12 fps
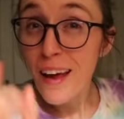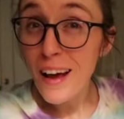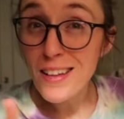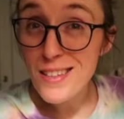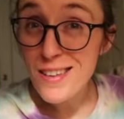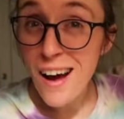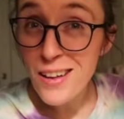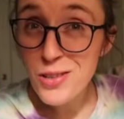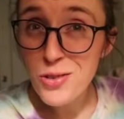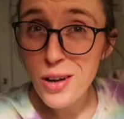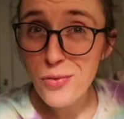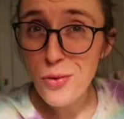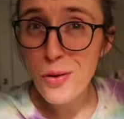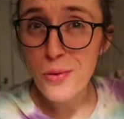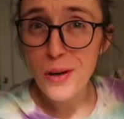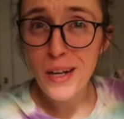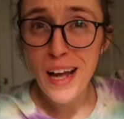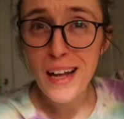It's not
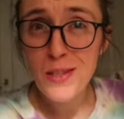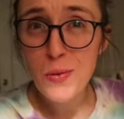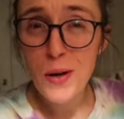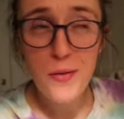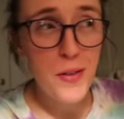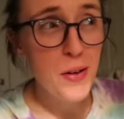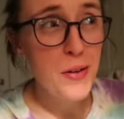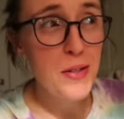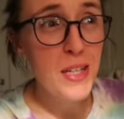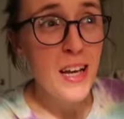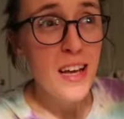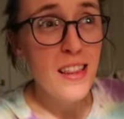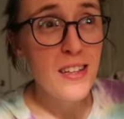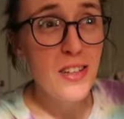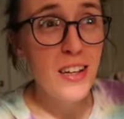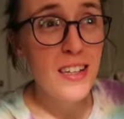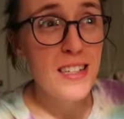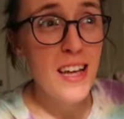straightforward. It's one of those that's
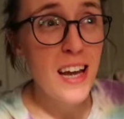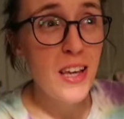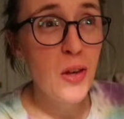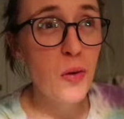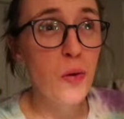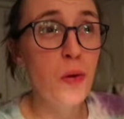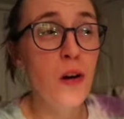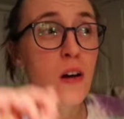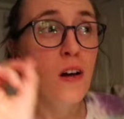going to take you